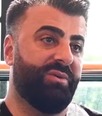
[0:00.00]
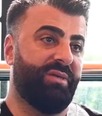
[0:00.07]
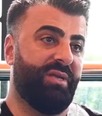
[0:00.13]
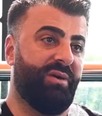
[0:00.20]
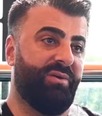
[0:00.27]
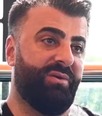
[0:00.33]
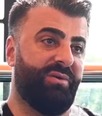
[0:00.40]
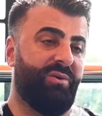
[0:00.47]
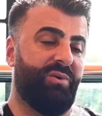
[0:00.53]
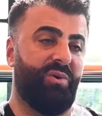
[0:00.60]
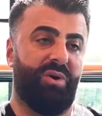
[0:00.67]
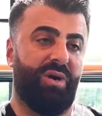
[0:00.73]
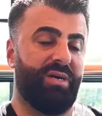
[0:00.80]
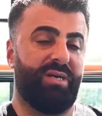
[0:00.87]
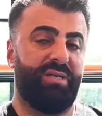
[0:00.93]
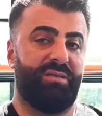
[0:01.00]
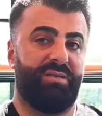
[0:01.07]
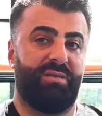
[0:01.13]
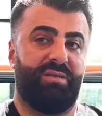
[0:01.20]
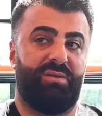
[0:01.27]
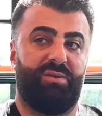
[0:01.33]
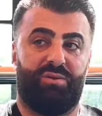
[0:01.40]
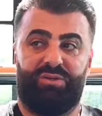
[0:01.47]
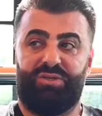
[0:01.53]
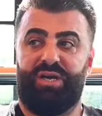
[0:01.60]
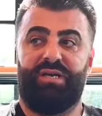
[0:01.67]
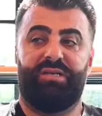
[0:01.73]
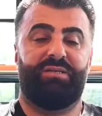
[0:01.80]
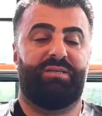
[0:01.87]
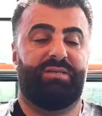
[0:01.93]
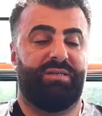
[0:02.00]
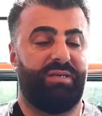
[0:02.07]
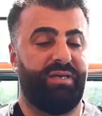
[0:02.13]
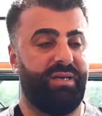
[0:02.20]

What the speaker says: you know, or I can not change.